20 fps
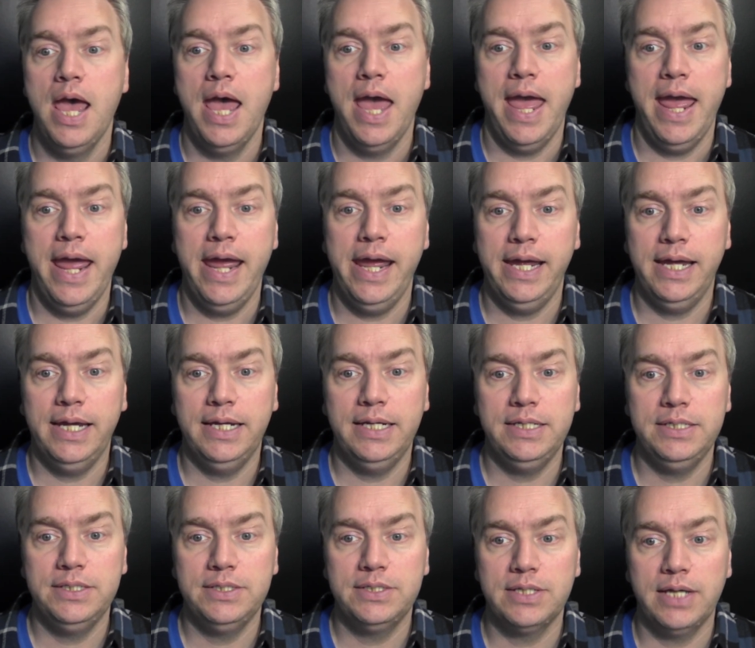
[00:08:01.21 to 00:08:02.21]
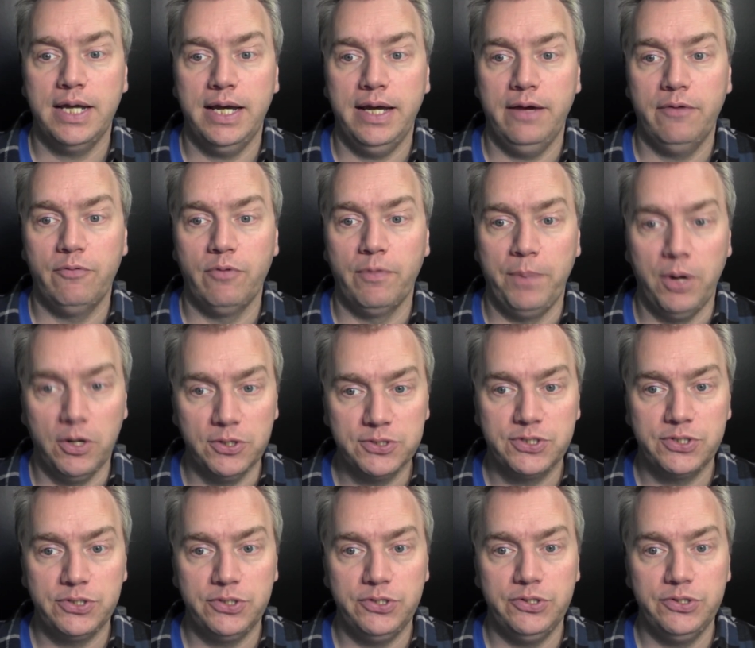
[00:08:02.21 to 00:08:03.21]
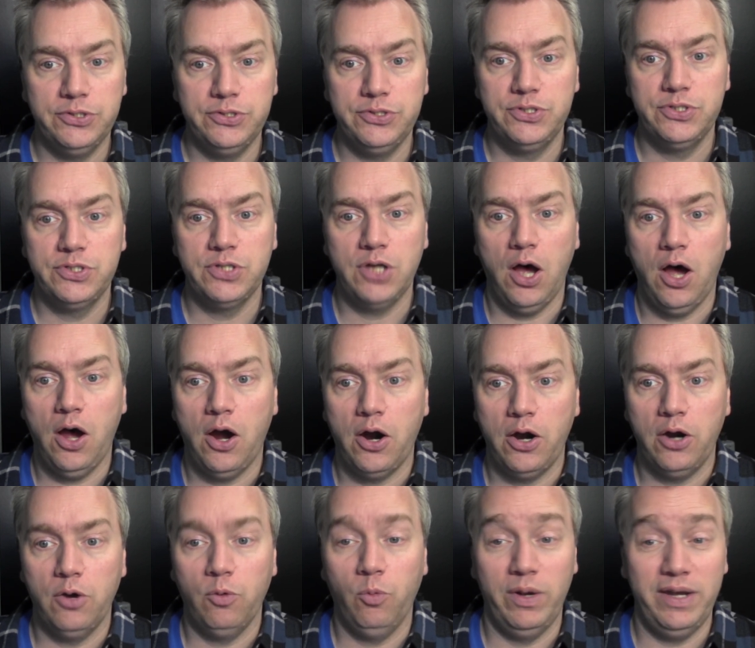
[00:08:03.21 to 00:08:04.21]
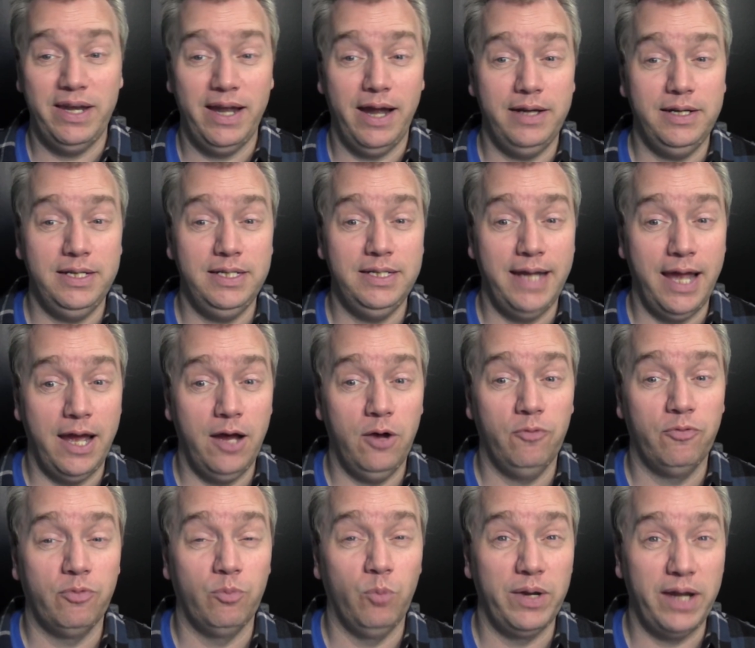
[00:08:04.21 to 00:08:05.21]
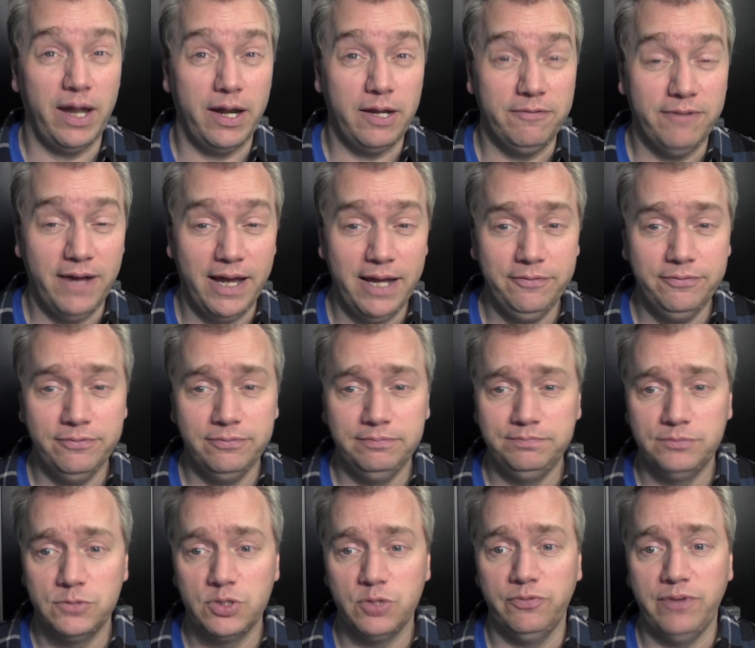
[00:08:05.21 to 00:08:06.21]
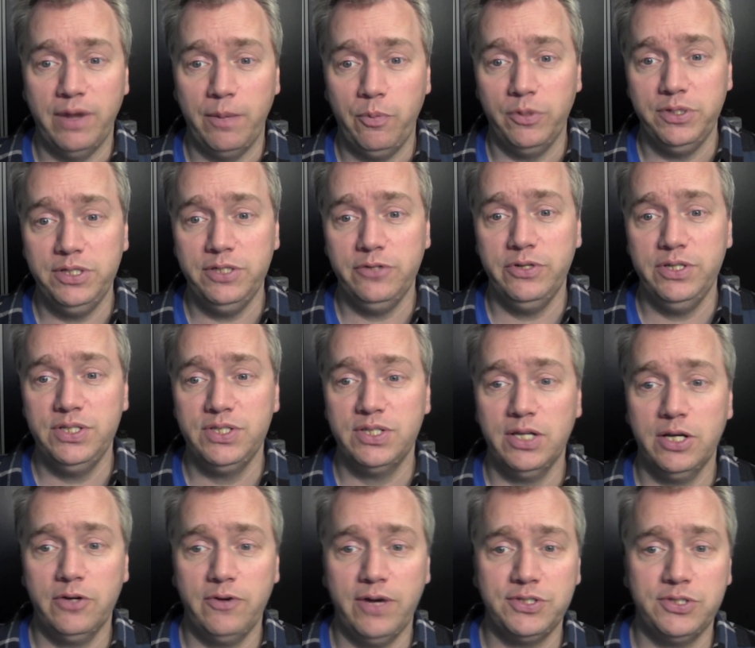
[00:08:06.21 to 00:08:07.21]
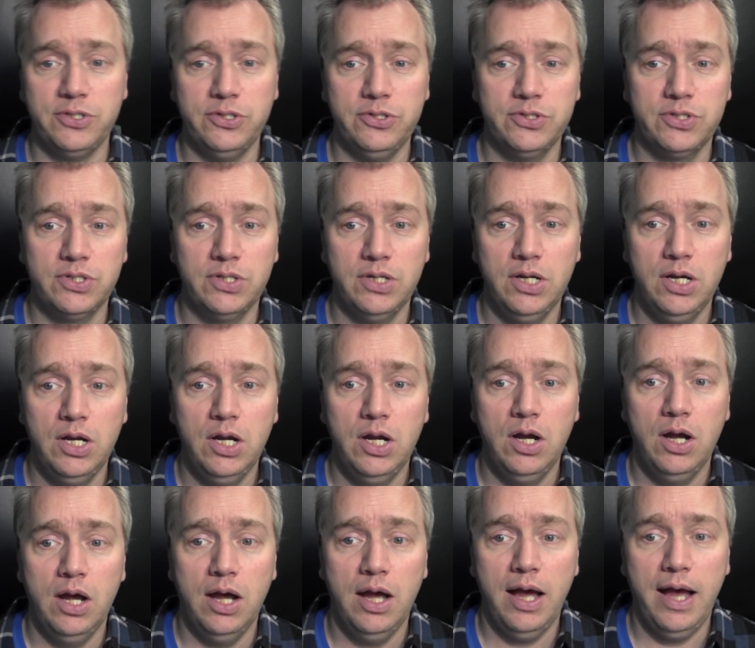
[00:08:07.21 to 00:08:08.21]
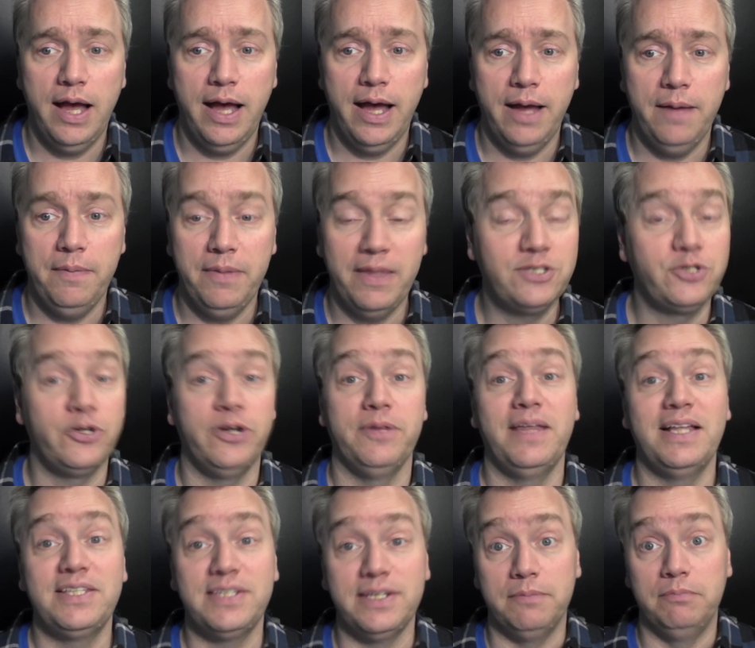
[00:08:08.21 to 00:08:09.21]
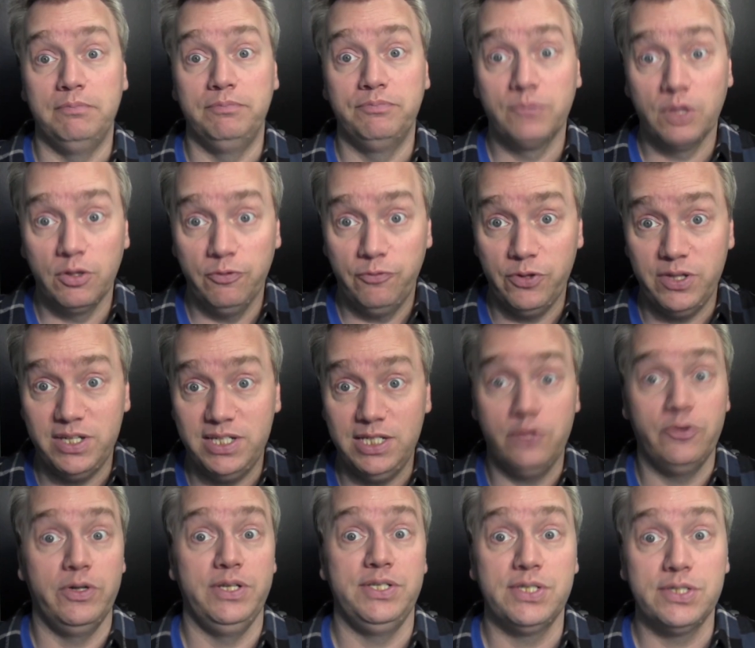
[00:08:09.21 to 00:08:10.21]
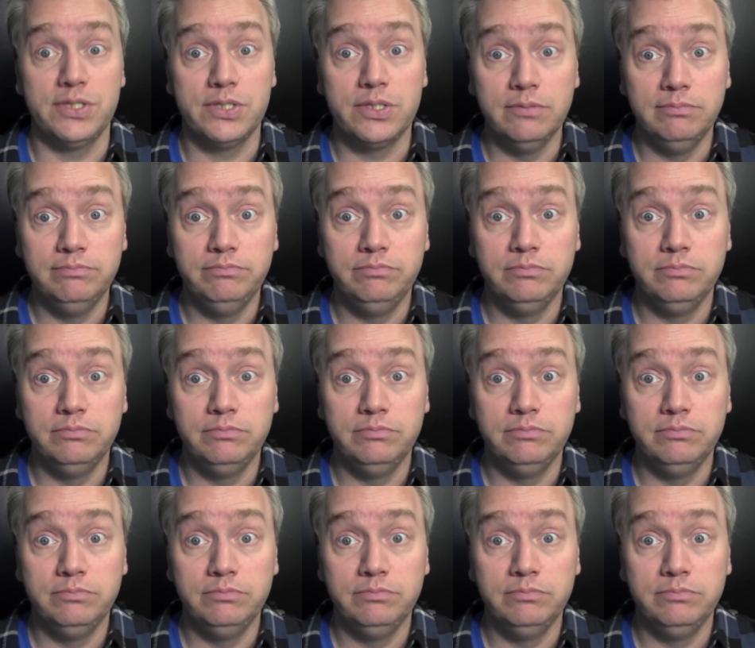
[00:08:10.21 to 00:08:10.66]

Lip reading: And Repulsors are 190 now from 195, so 5-point decrease. Aggressors, and that's right, that's it for the decreases.